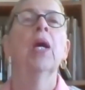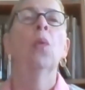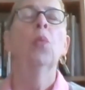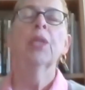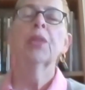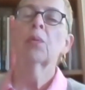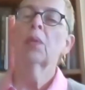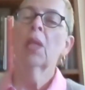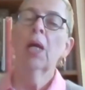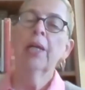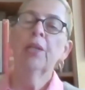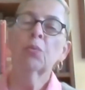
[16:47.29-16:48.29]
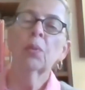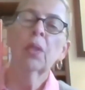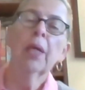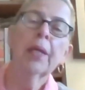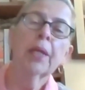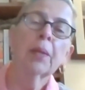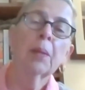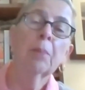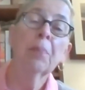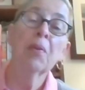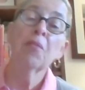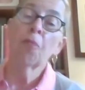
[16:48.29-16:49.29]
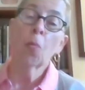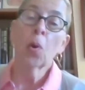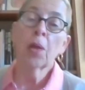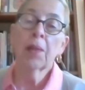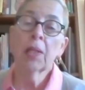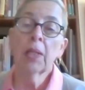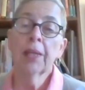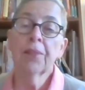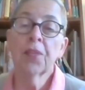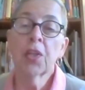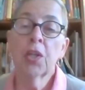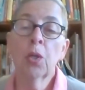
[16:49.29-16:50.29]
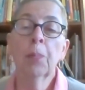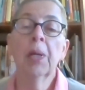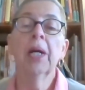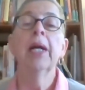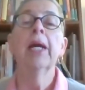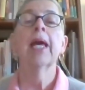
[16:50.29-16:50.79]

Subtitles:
what their lives were like before they left Cuba